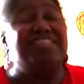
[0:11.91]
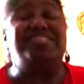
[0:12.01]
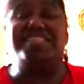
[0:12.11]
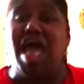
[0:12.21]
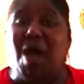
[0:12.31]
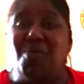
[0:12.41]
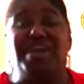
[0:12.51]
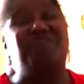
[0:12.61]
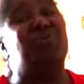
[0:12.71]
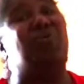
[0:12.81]
So
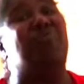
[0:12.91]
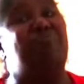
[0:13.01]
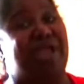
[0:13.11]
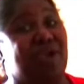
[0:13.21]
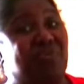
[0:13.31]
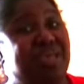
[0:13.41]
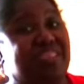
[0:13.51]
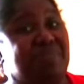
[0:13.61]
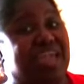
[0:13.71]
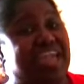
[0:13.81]
if you will bear
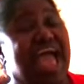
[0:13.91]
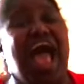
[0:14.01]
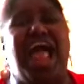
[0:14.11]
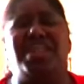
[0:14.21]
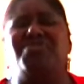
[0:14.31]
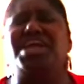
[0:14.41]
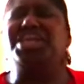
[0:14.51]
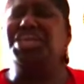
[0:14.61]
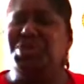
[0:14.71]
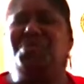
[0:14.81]
with me, I know
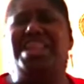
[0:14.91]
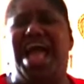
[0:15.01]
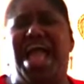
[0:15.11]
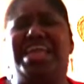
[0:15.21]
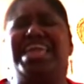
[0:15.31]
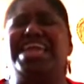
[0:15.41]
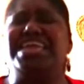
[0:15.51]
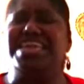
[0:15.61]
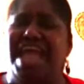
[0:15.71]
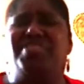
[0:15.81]
that you and I
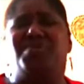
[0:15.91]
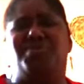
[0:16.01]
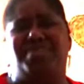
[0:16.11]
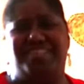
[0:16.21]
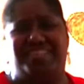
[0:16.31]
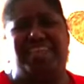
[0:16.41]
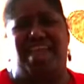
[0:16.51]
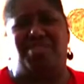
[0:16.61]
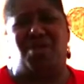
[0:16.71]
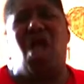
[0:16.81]
can get through this
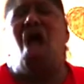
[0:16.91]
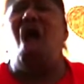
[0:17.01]
together.